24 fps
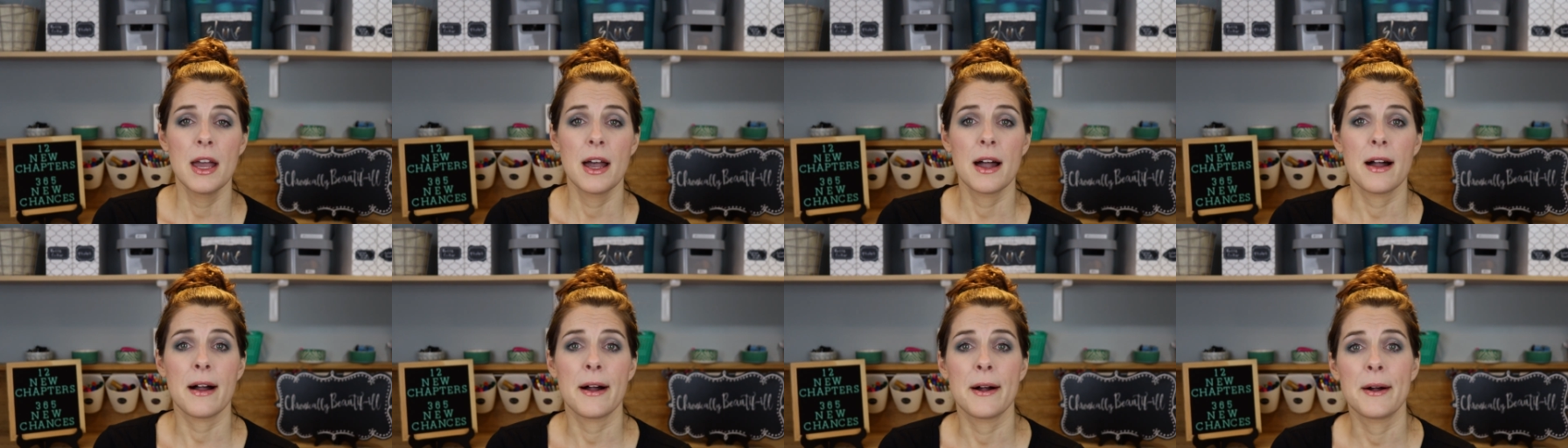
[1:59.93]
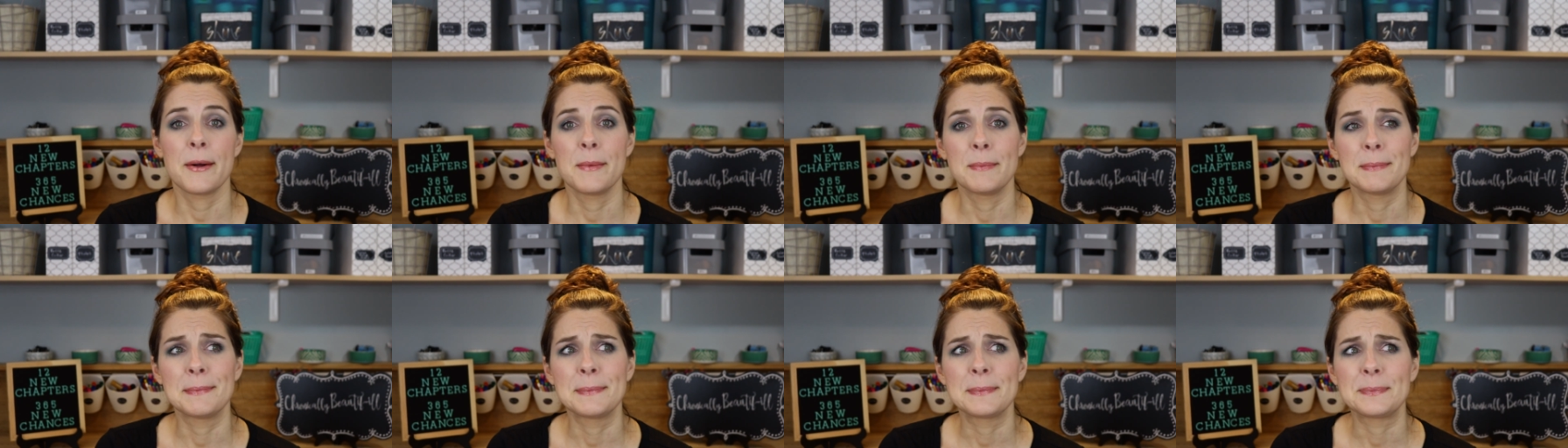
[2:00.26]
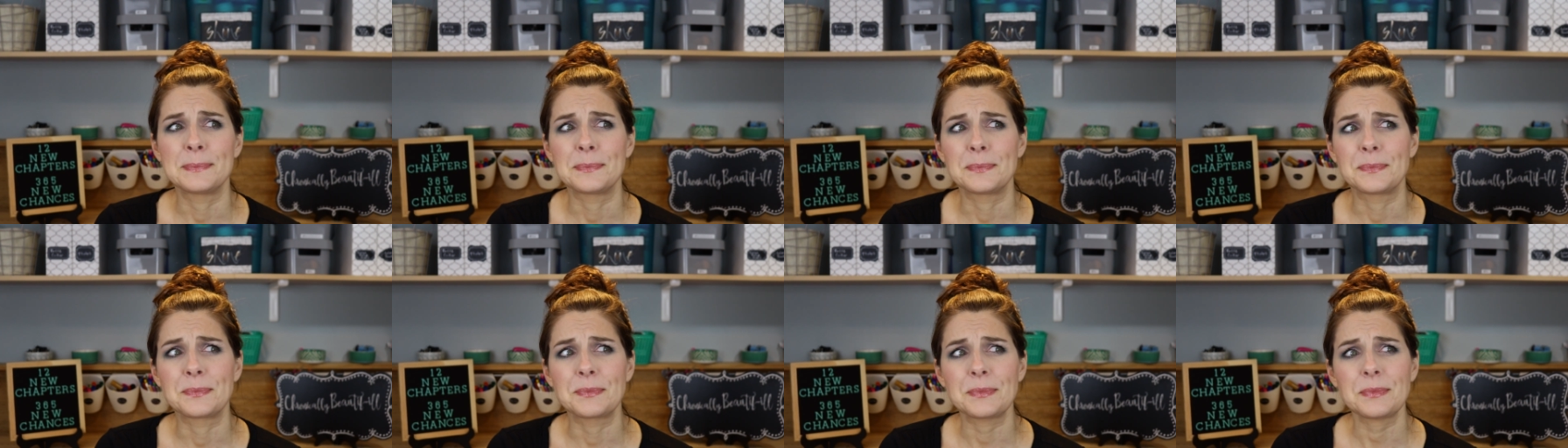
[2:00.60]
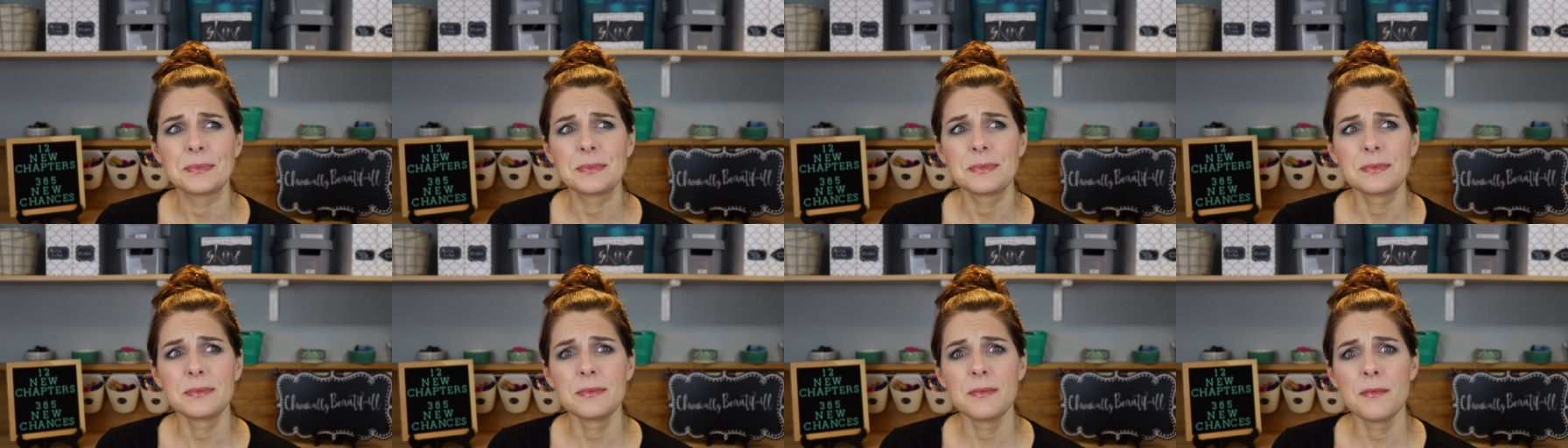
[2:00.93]
Um,
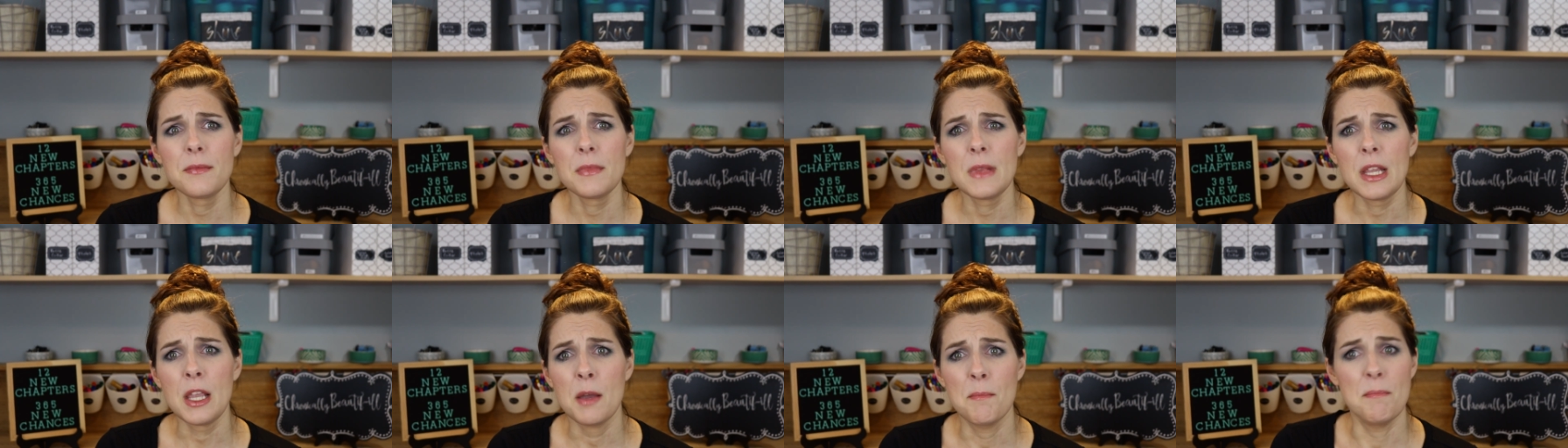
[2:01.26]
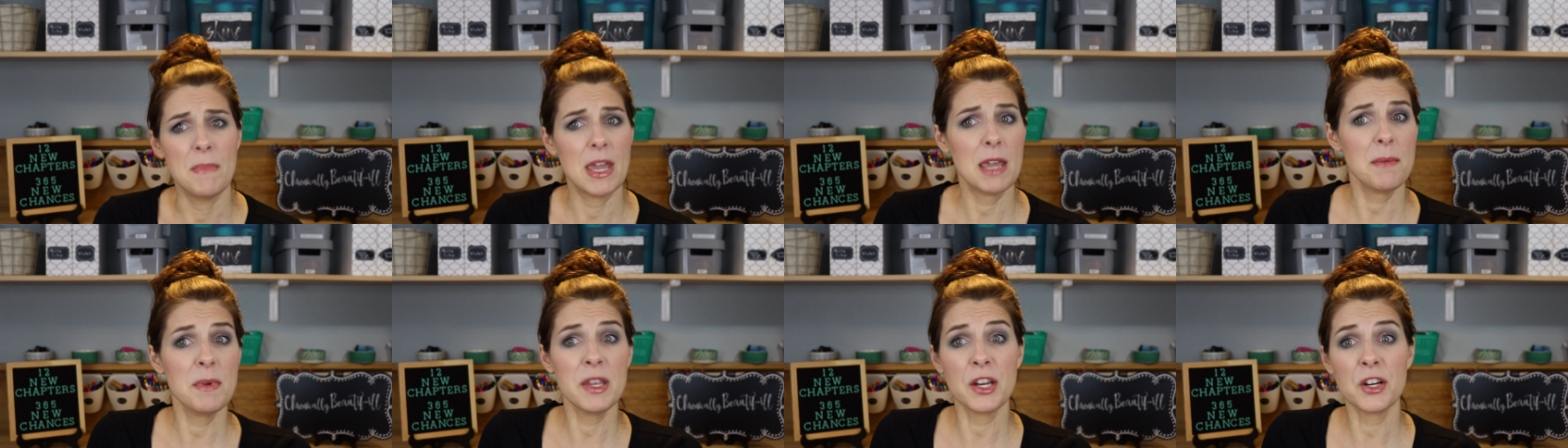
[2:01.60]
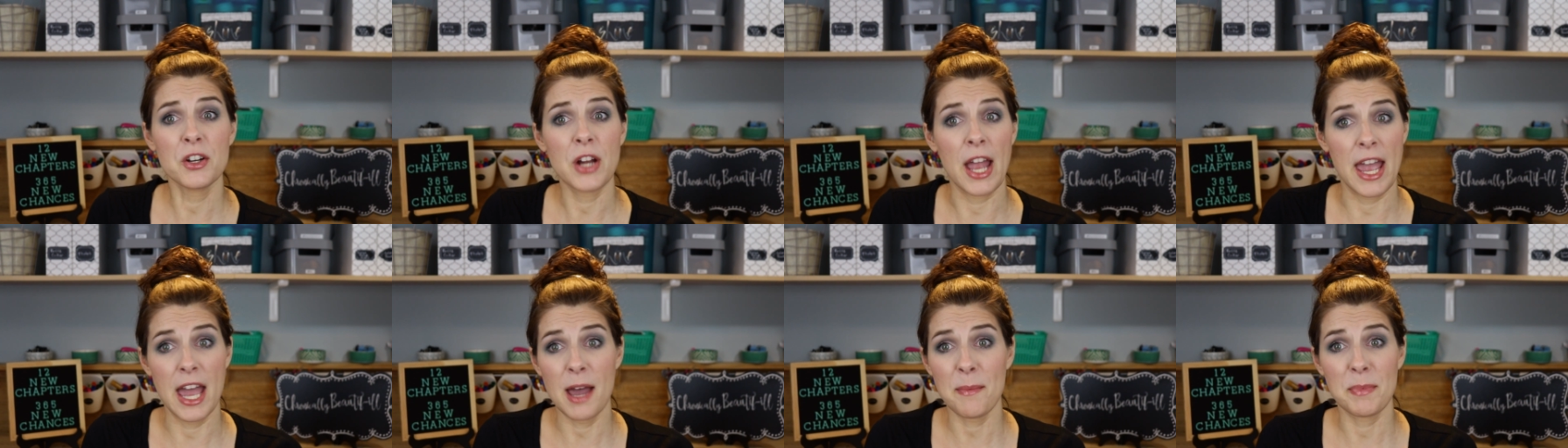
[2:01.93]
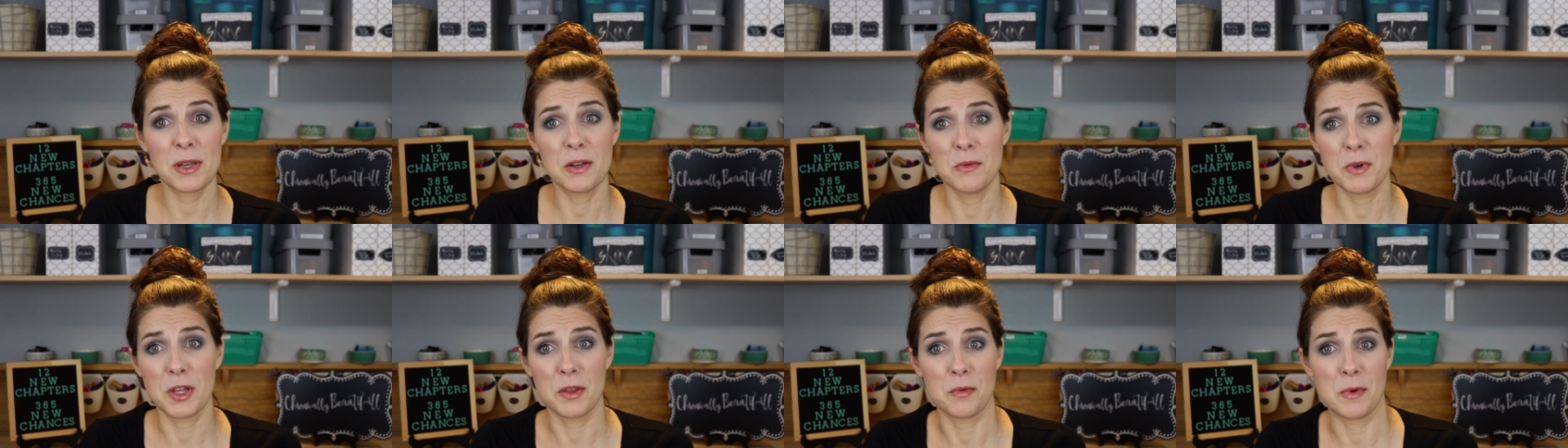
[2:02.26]
maybe you're
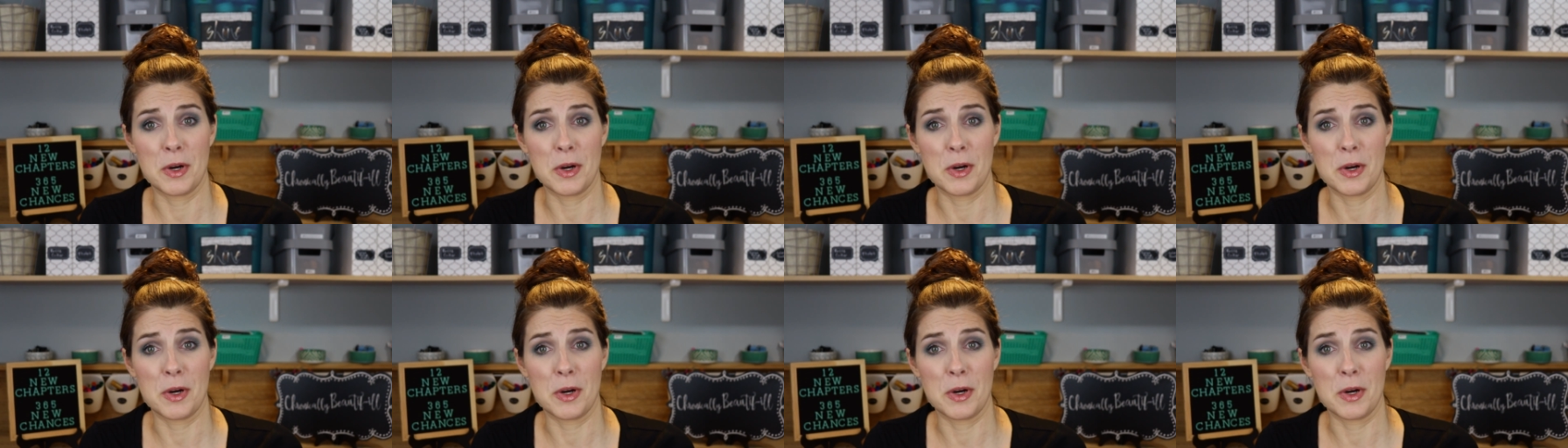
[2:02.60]
happy with